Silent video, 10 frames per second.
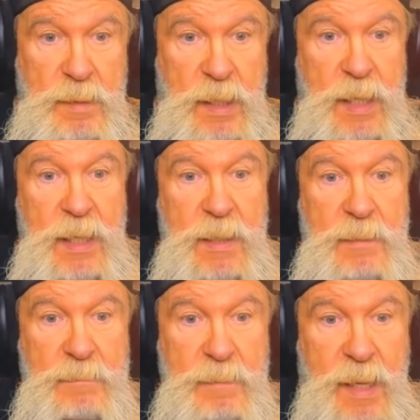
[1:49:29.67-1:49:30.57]

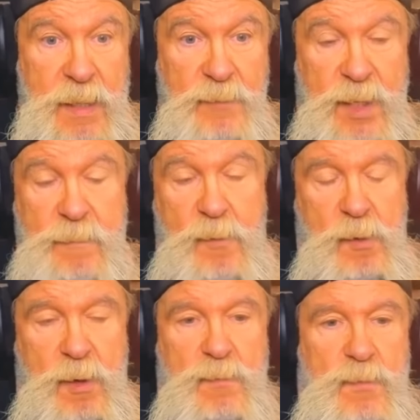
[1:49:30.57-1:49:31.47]
and like Ricky
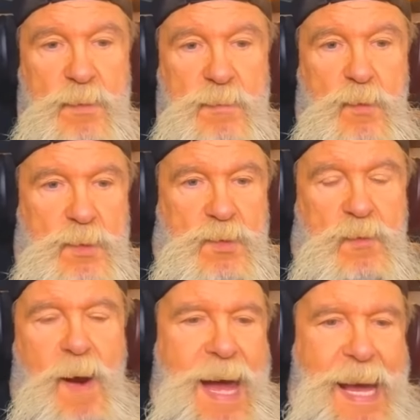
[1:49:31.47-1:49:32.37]
Morton would, would
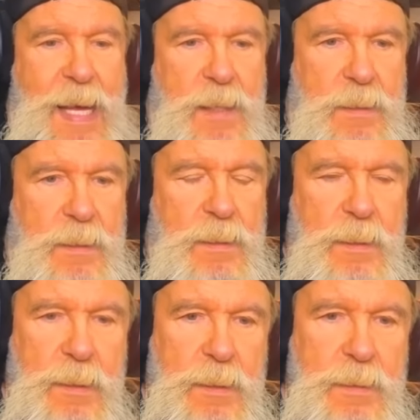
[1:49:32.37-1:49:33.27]
cry, and
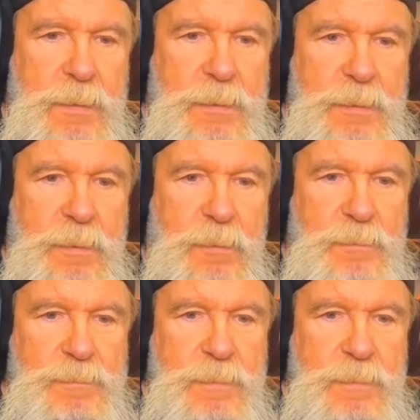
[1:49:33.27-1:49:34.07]
you know,